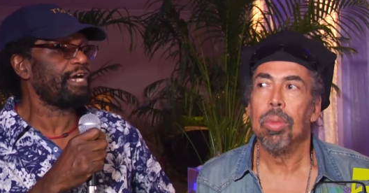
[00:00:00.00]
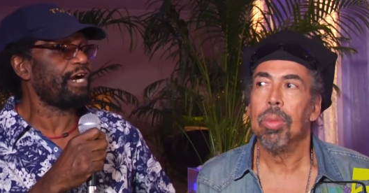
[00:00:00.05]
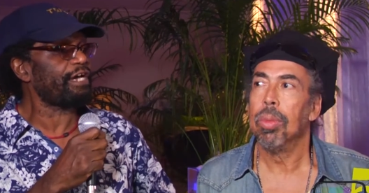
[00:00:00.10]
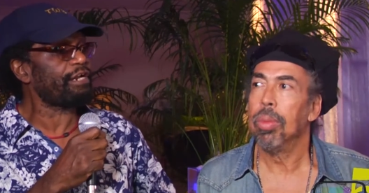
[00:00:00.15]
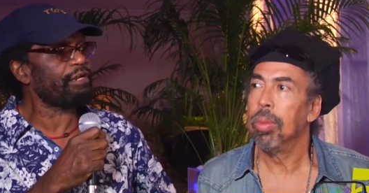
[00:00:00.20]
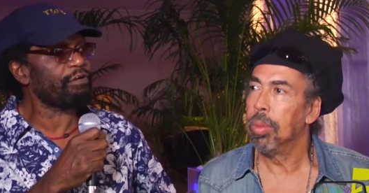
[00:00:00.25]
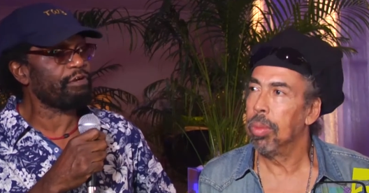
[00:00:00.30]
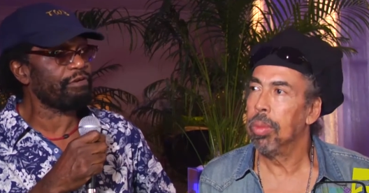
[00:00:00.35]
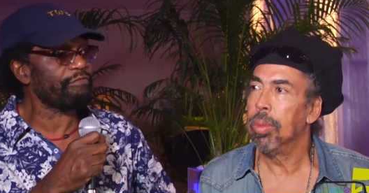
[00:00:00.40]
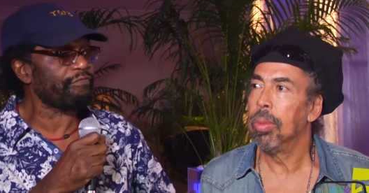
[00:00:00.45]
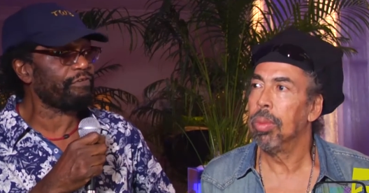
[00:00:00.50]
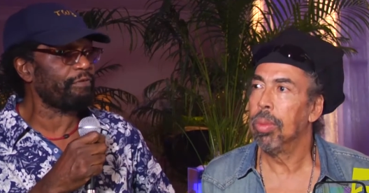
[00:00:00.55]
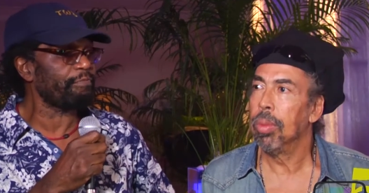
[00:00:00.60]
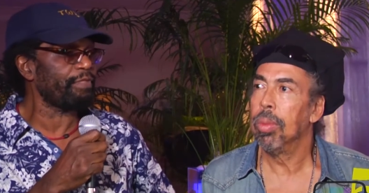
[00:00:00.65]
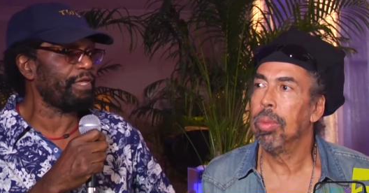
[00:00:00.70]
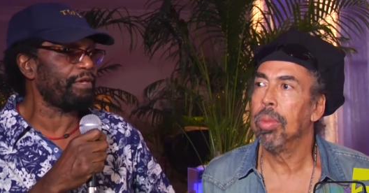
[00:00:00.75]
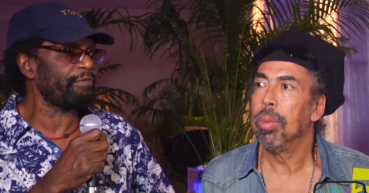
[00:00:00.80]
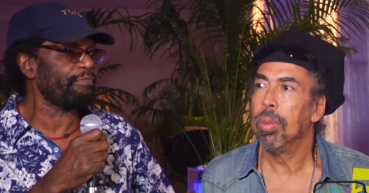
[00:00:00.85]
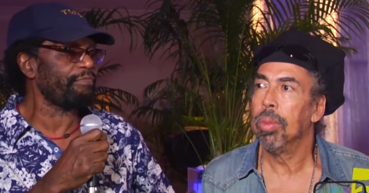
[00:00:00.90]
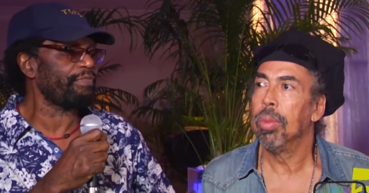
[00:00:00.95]
Speaker 1: and learn
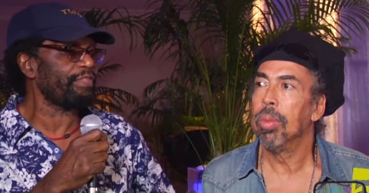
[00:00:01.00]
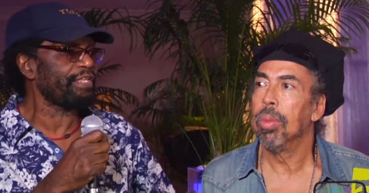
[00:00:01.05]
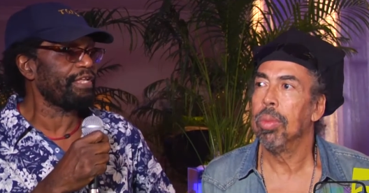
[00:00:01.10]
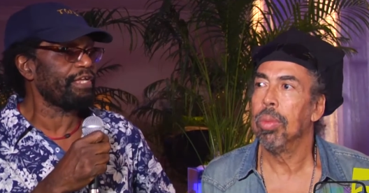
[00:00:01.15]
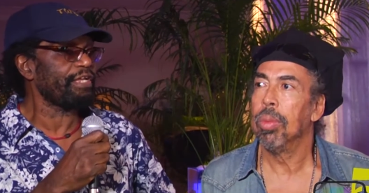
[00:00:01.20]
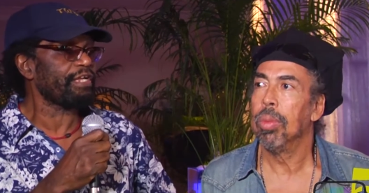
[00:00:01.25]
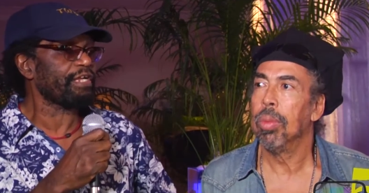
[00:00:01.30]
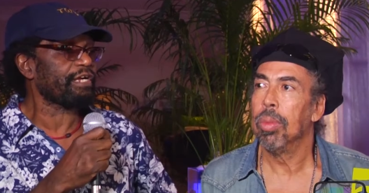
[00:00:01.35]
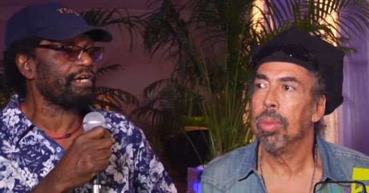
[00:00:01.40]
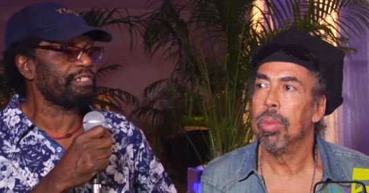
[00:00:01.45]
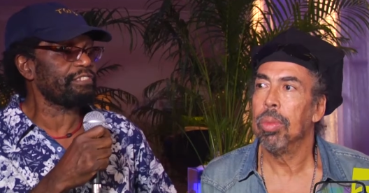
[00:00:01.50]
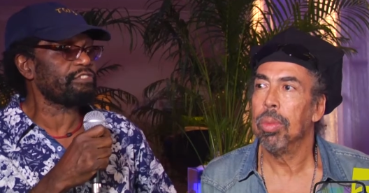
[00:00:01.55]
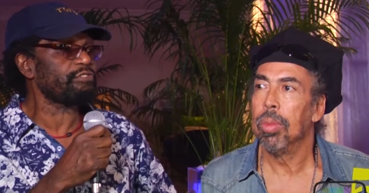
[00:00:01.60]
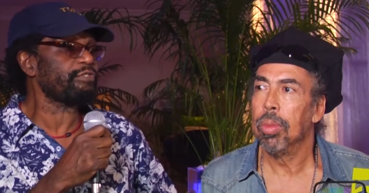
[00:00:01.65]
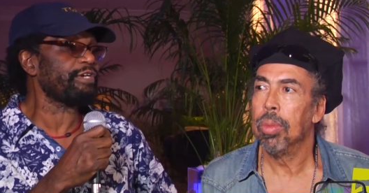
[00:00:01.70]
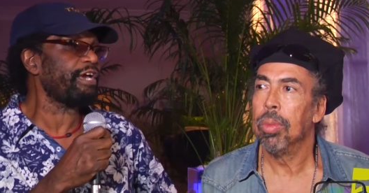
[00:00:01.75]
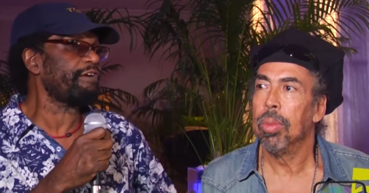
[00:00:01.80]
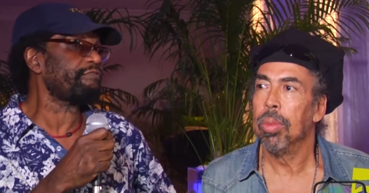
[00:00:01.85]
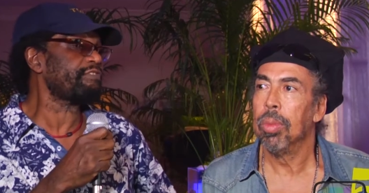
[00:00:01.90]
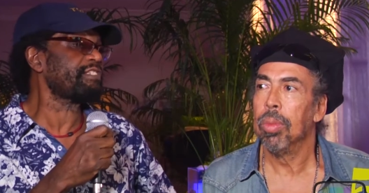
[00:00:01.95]
from them, because
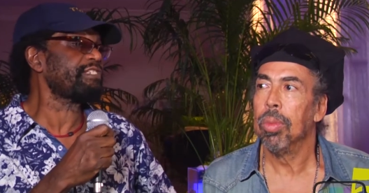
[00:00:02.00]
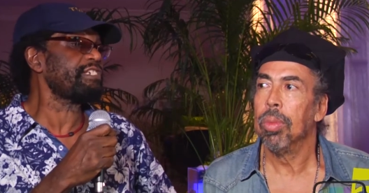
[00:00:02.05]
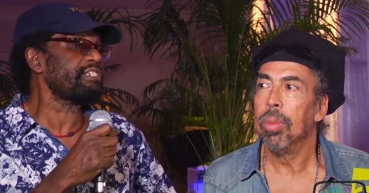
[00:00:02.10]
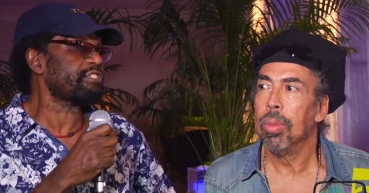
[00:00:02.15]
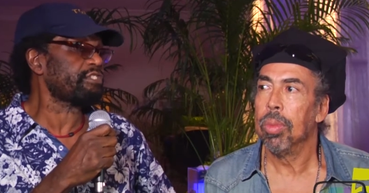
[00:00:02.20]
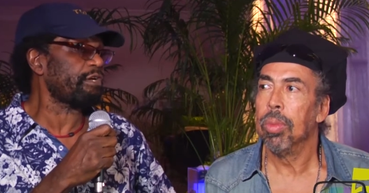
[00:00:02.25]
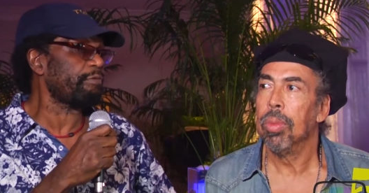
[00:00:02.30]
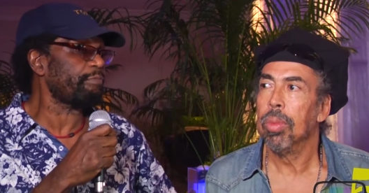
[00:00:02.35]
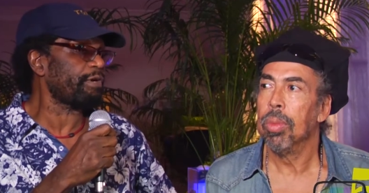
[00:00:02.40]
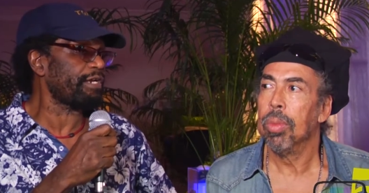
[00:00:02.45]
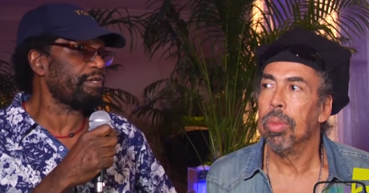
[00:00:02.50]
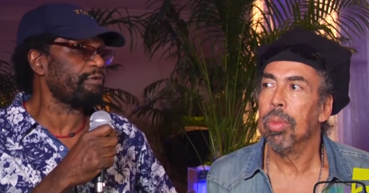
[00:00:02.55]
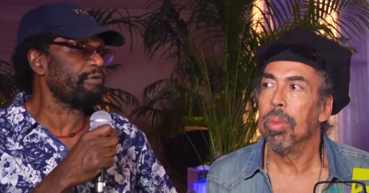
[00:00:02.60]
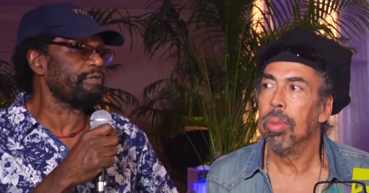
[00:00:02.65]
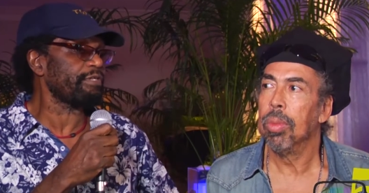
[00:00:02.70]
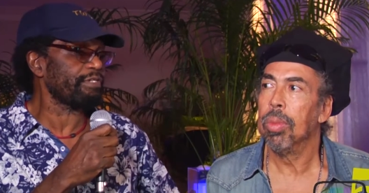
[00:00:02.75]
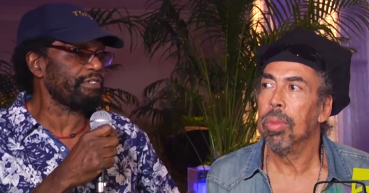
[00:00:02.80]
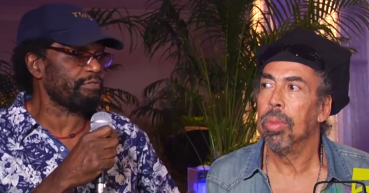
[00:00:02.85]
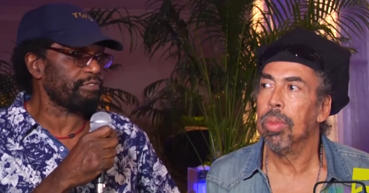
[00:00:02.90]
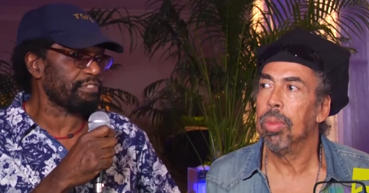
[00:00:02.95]
you have to teach
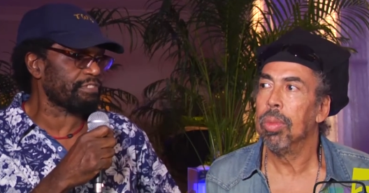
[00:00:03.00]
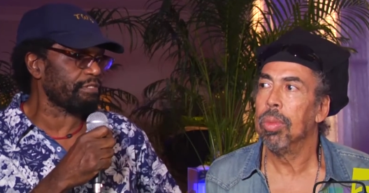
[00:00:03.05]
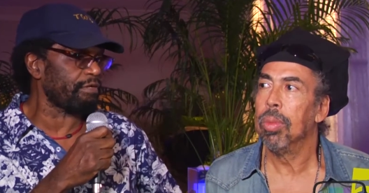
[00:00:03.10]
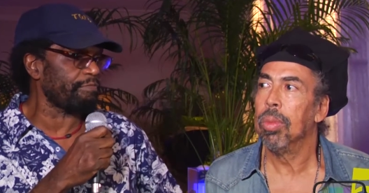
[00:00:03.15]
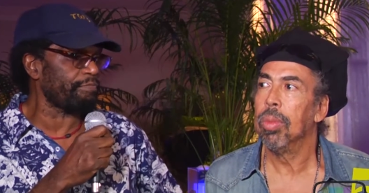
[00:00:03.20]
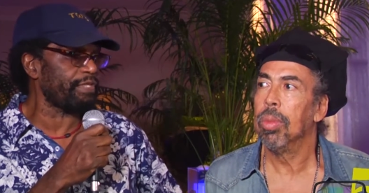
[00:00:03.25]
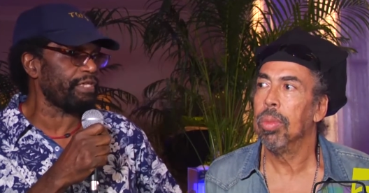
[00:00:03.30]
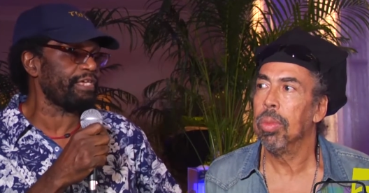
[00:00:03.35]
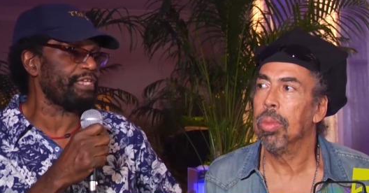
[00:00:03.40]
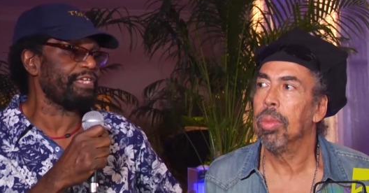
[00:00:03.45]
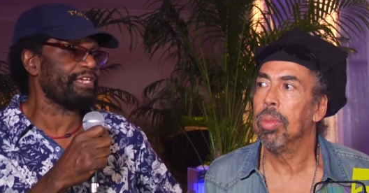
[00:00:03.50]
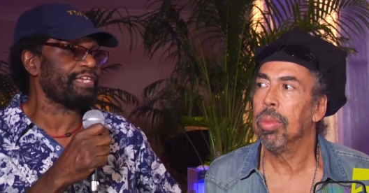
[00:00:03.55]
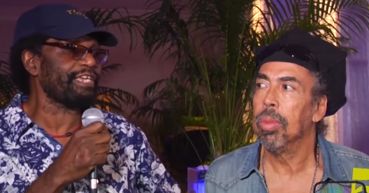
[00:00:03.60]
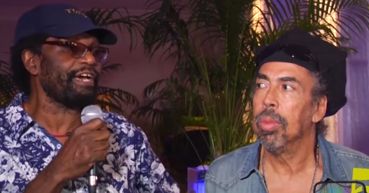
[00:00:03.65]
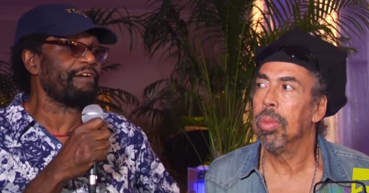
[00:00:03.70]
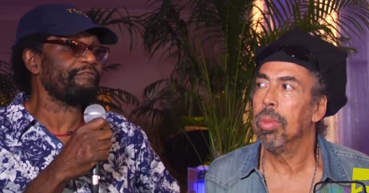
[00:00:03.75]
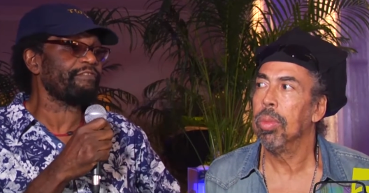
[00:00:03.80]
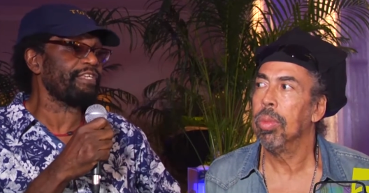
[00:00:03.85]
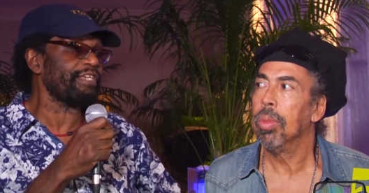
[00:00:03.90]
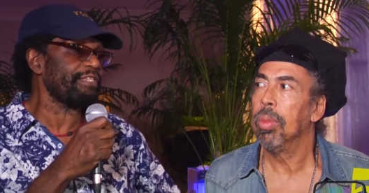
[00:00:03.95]
somebody someday. You,
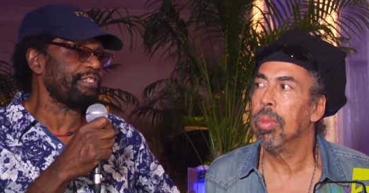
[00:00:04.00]
have,